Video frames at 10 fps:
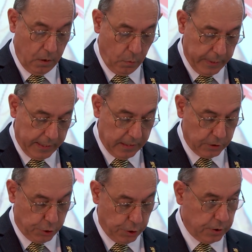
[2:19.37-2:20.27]
when
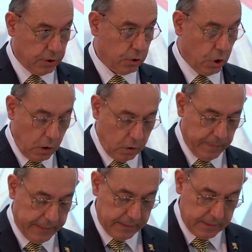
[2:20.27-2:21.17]
church
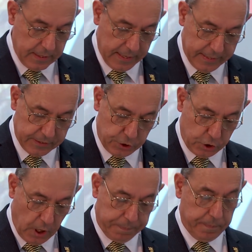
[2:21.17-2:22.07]
documents
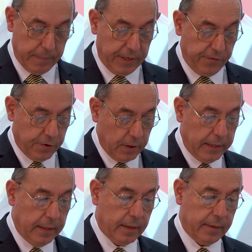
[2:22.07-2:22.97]
stopped
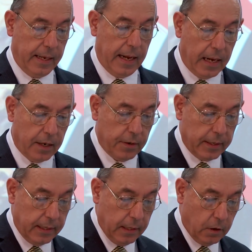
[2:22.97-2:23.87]
mentioning the
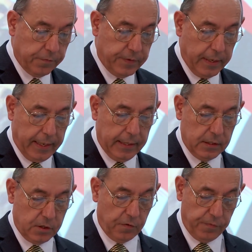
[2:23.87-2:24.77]
hierarchy of the
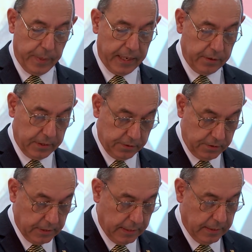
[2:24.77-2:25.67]
ends of marriage,